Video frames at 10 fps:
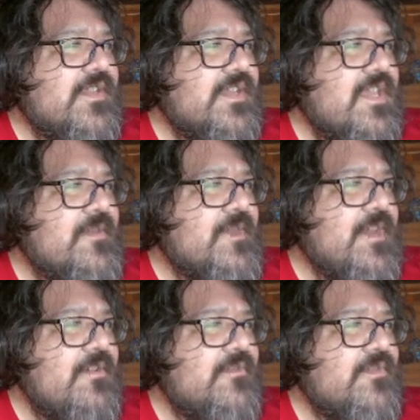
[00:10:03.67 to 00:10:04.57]
That came
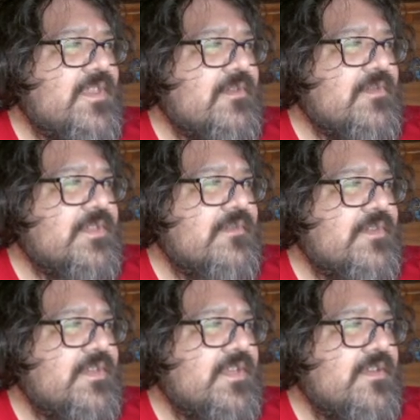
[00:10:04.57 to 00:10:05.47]
out when they were
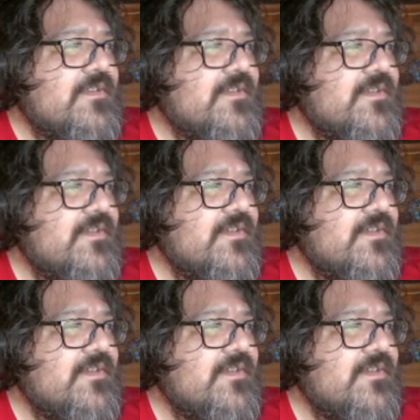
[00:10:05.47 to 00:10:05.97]
17,